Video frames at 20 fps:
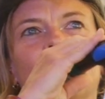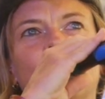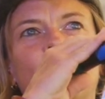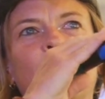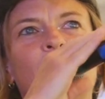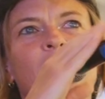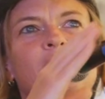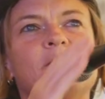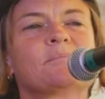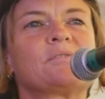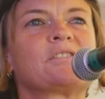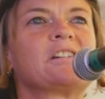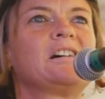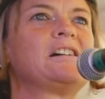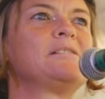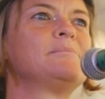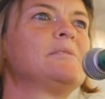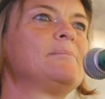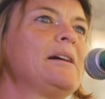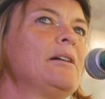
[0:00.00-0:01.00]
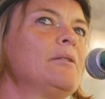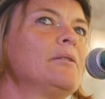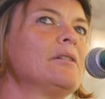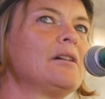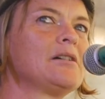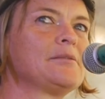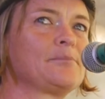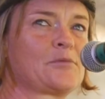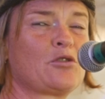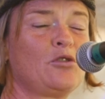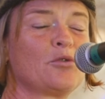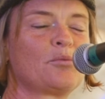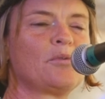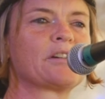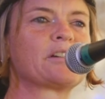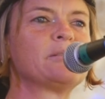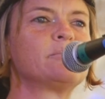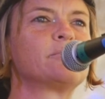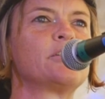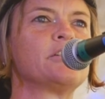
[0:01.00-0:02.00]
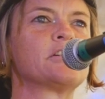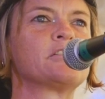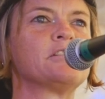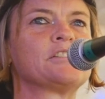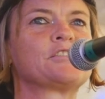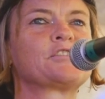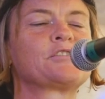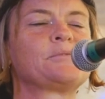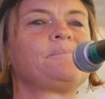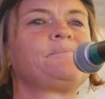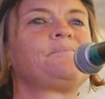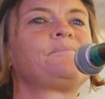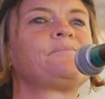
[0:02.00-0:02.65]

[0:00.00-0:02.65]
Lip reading: poem's called Work in Progress.